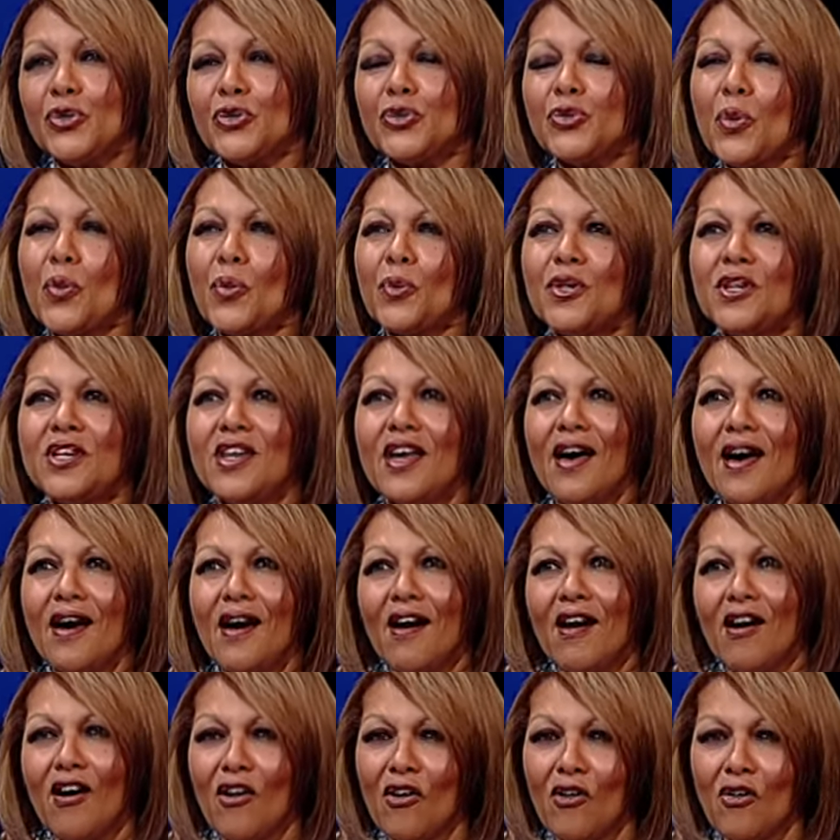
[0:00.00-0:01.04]
So
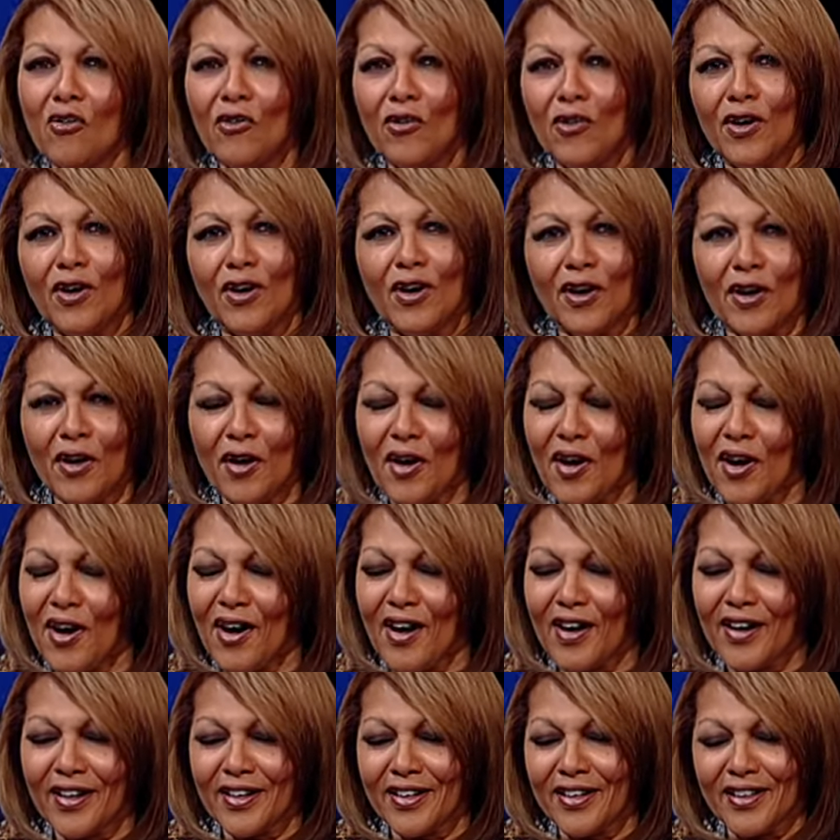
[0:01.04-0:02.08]
now,
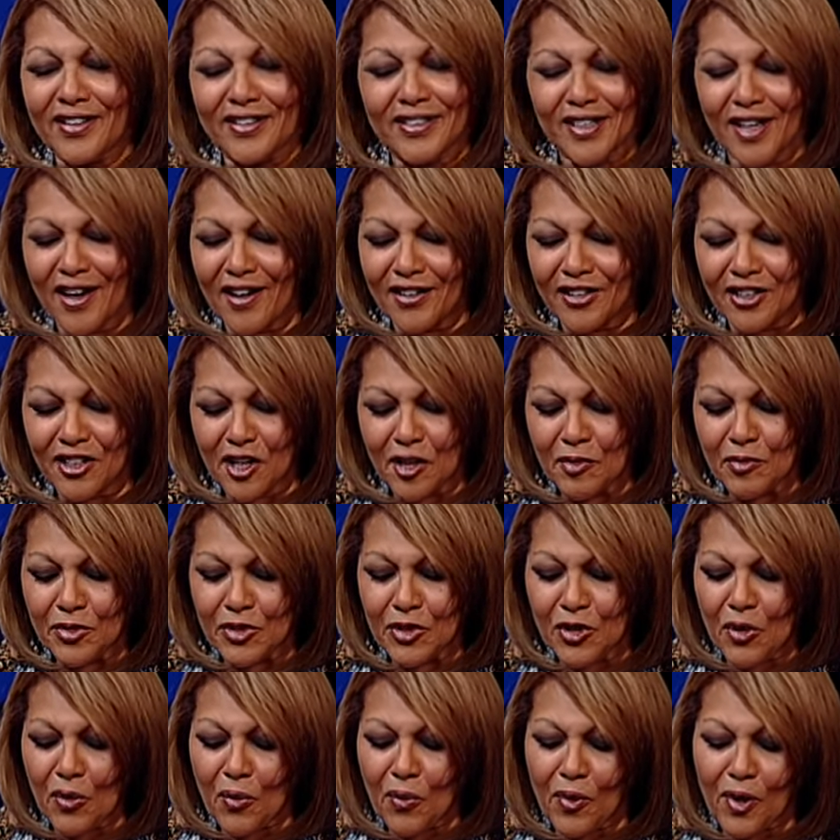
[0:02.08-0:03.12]
guess our time is
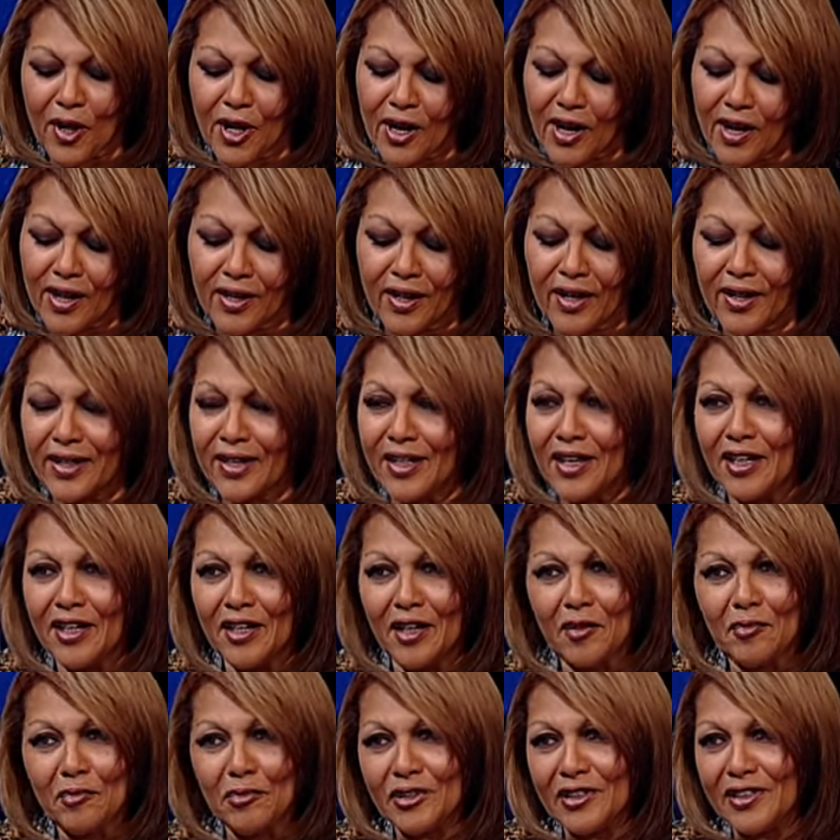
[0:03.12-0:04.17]
going, and I
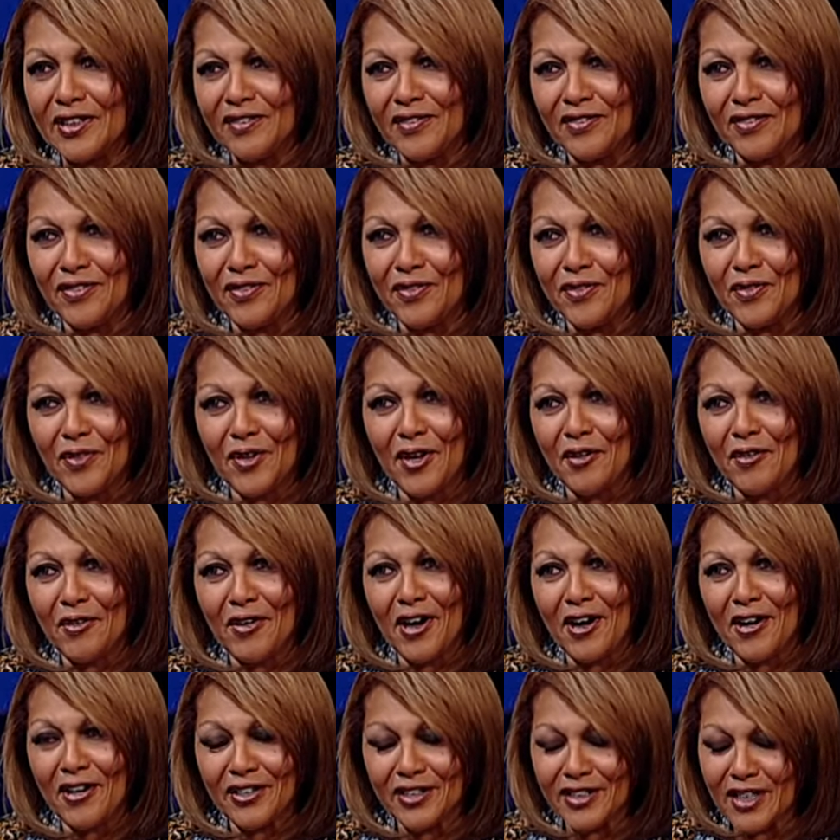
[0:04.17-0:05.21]
cannot believe where we
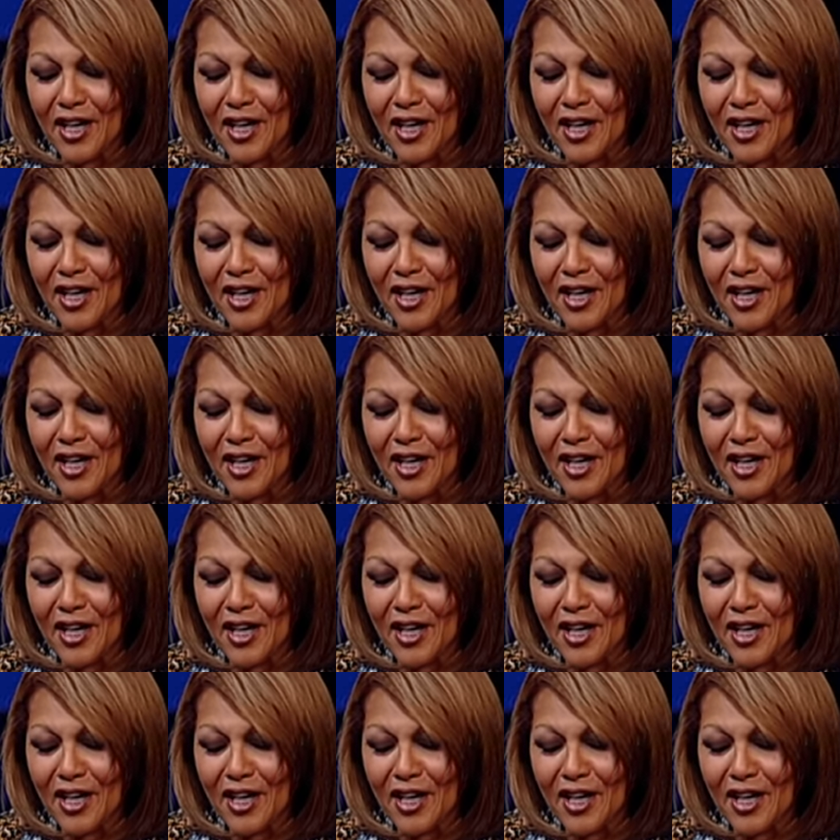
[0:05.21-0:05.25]
are in